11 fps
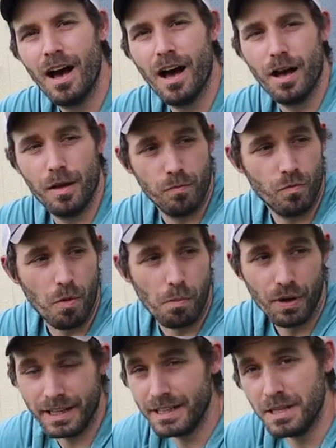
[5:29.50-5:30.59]

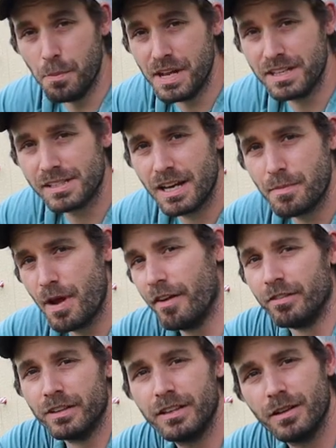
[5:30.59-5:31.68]
But in the meantime,
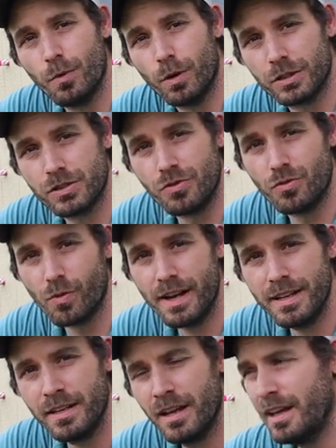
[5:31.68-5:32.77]
everything works
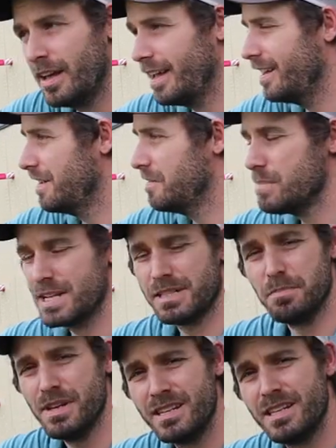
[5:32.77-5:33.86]
great, and it makes
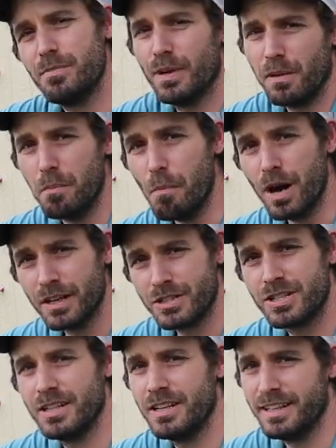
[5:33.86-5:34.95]
beekeeping
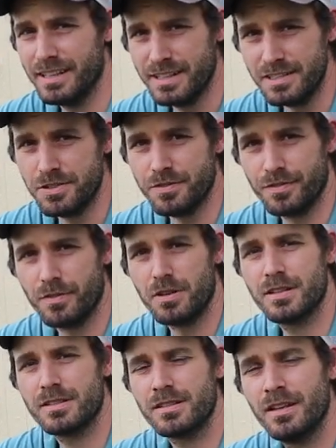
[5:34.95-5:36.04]
much easier for
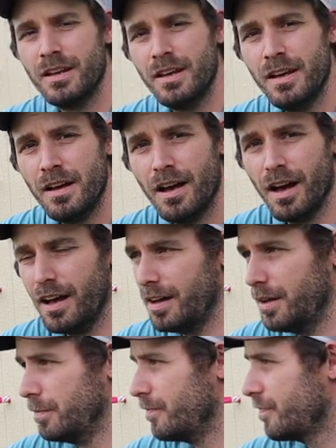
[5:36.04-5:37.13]
us.
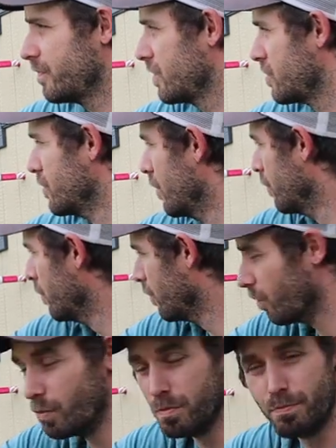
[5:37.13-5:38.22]
So
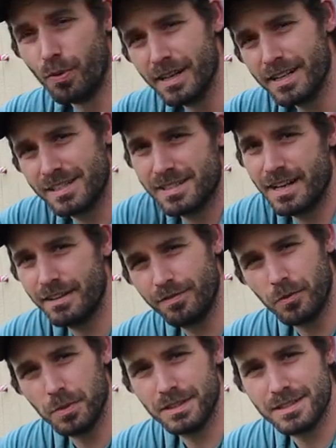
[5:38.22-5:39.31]
we're pretty excited
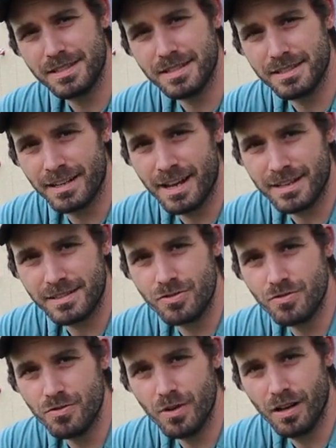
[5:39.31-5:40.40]
for what the season has
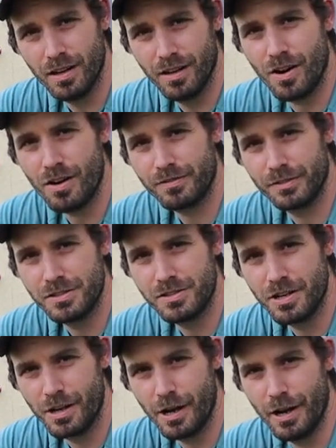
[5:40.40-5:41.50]
to offer this
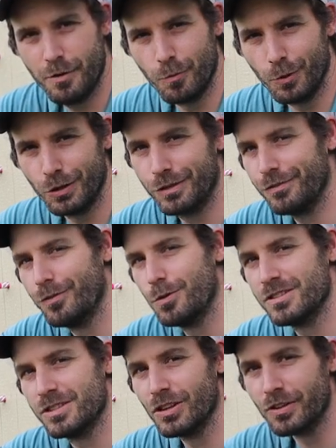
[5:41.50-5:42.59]
year, and we're looking
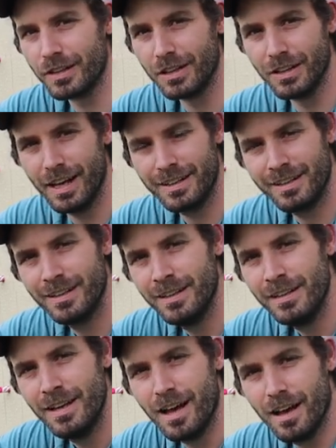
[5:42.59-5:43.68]
forward to learning a lot.
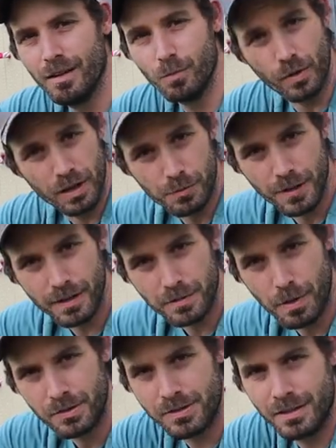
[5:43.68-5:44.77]
We'll keep you guys
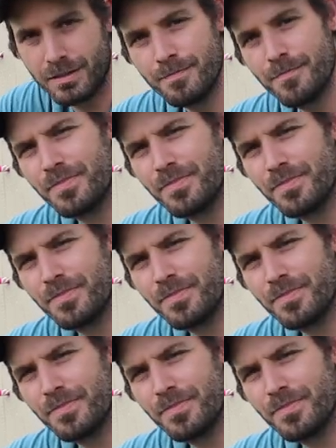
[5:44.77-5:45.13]
posted.